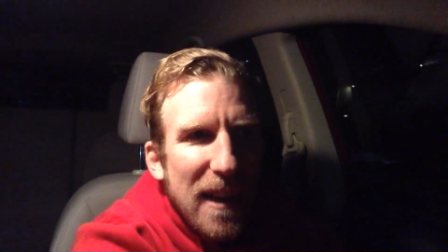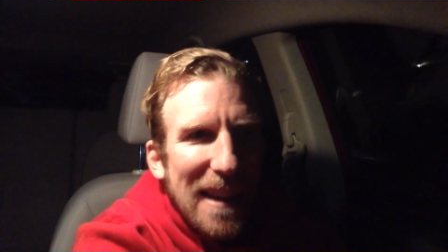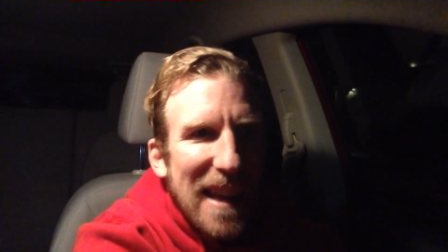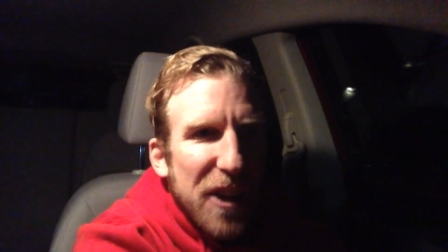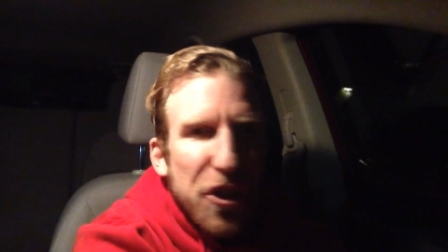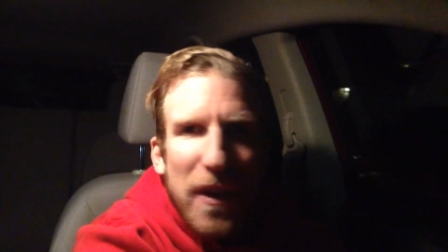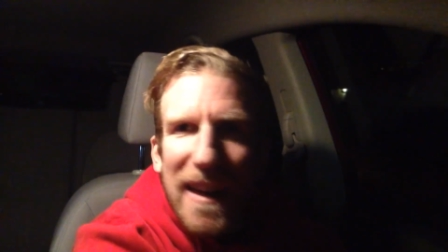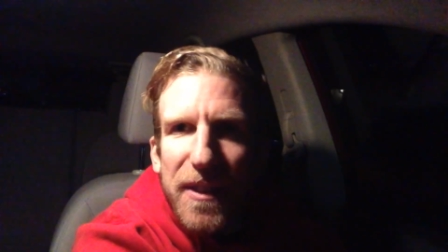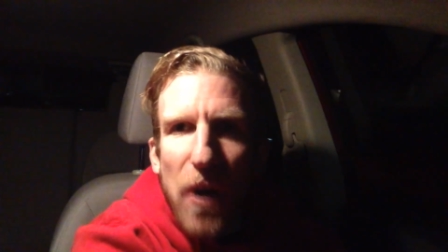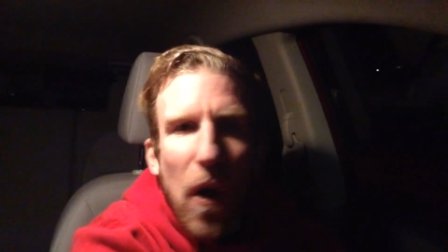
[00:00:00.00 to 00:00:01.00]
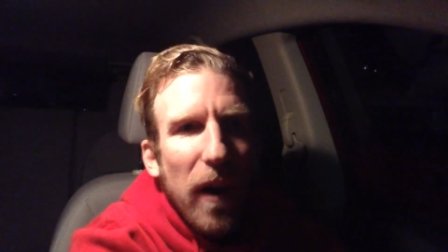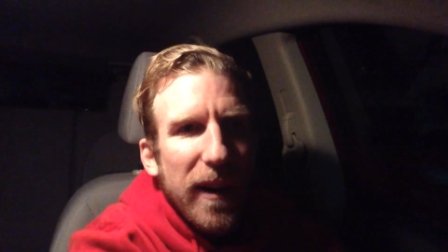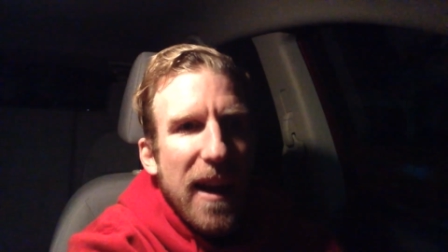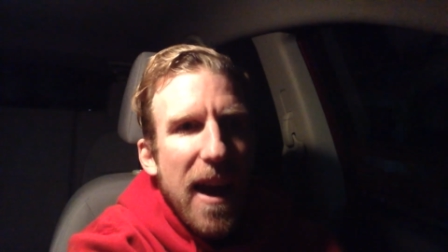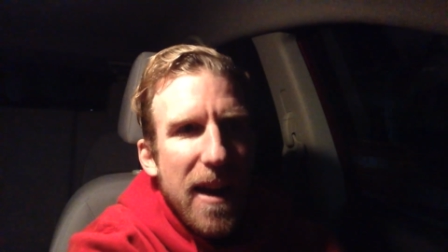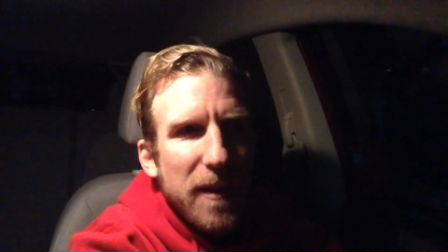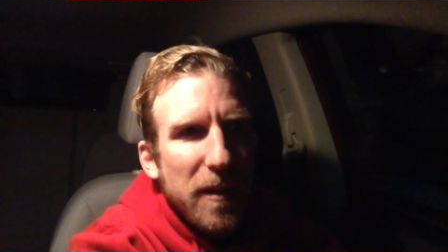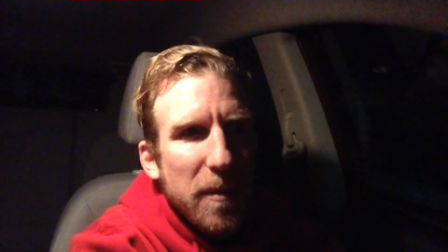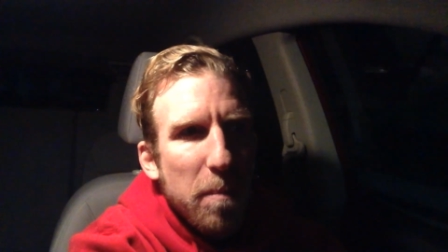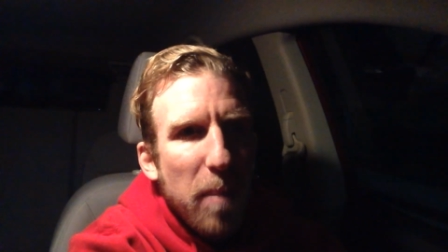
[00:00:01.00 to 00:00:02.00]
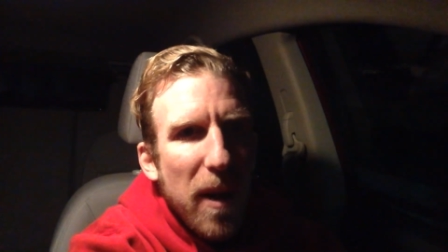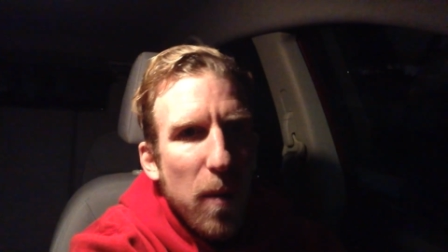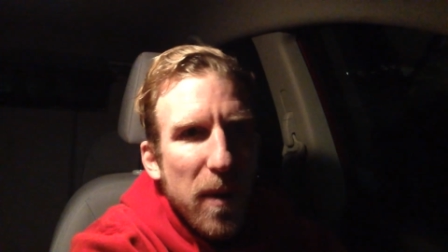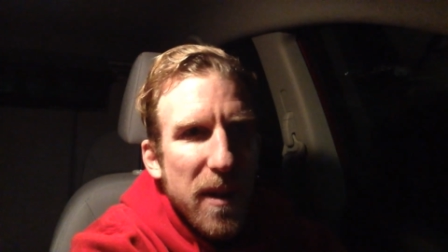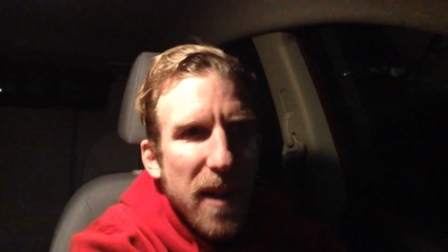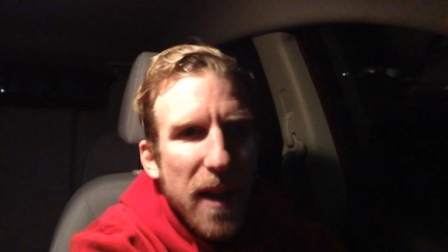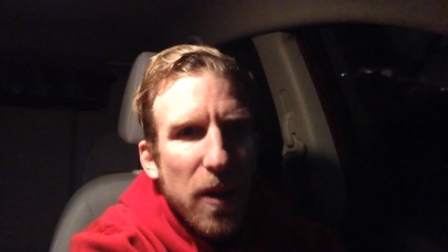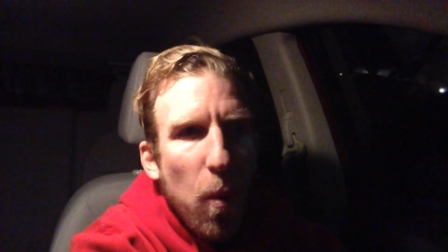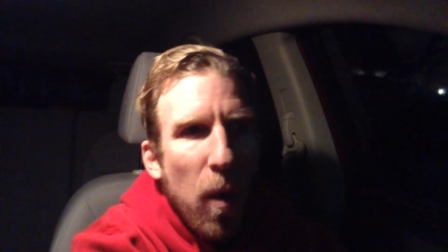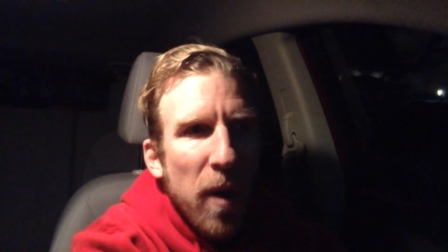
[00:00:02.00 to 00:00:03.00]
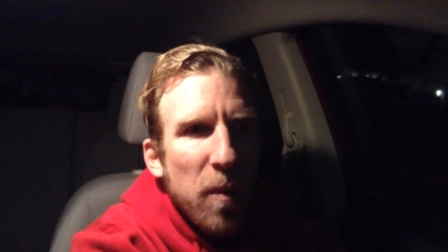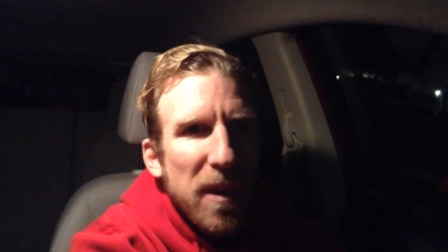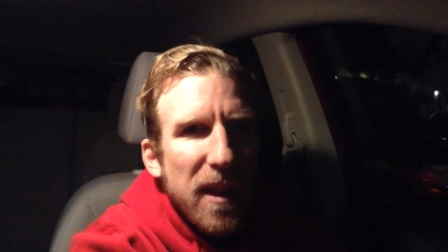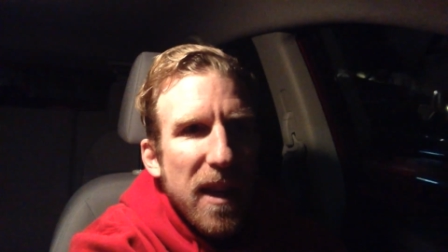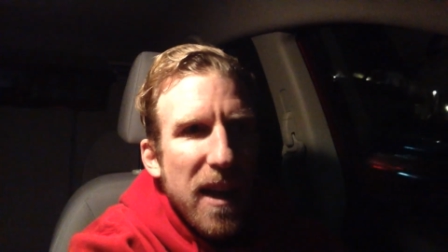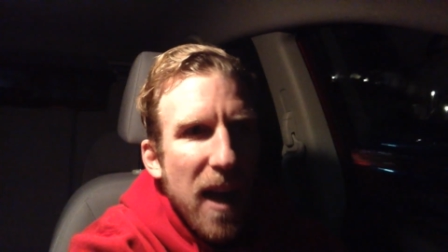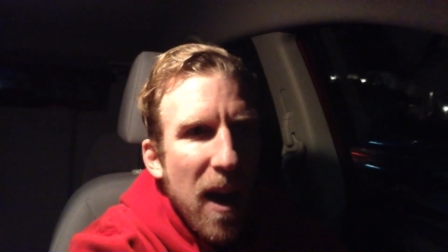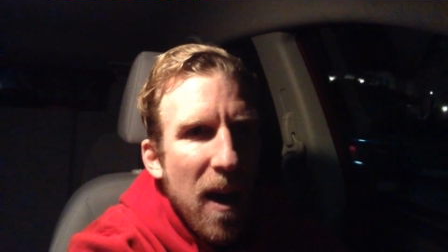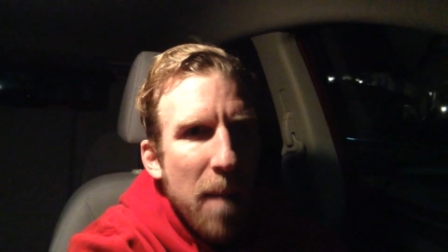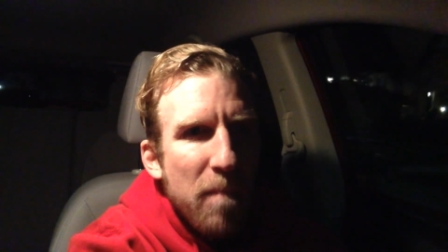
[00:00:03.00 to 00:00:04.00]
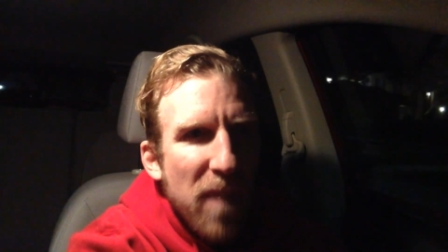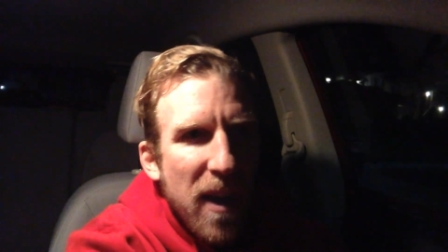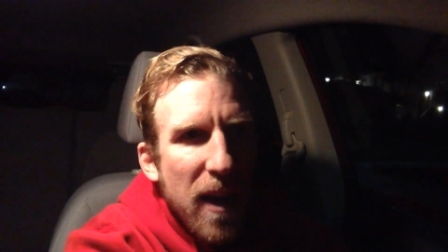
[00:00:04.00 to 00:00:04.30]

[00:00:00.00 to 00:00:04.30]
electric guitar case, but it was like the one with the um,